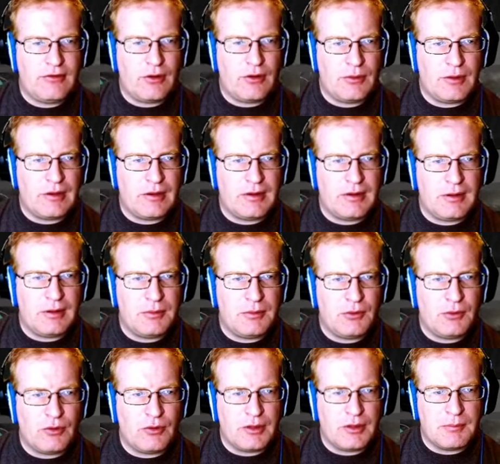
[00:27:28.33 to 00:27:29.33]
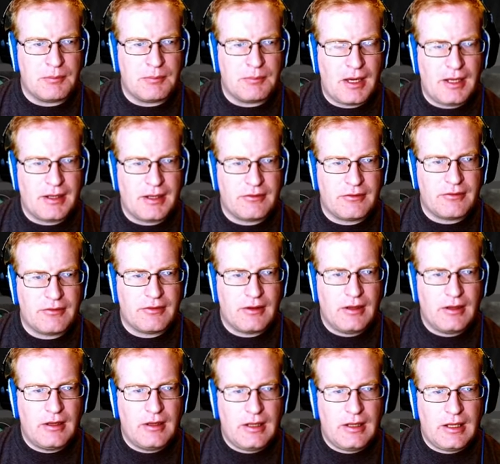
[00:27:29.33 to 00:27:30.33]
don't have any plutonium pellets,
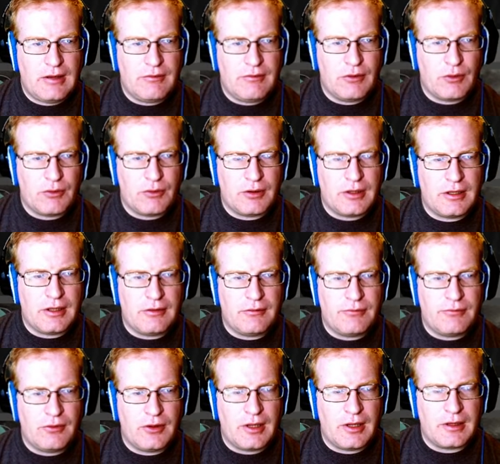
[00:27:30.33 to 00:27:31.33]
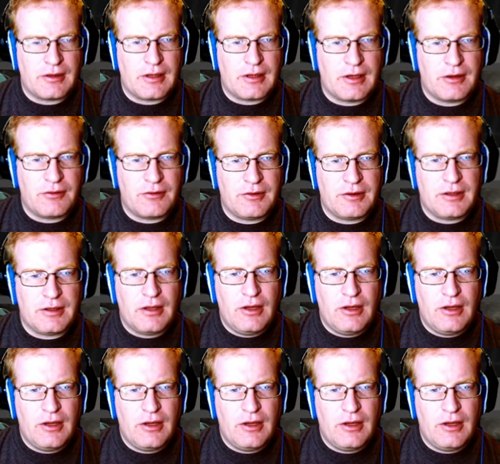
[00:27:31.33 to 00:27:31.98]
even though they're getting full on concrete.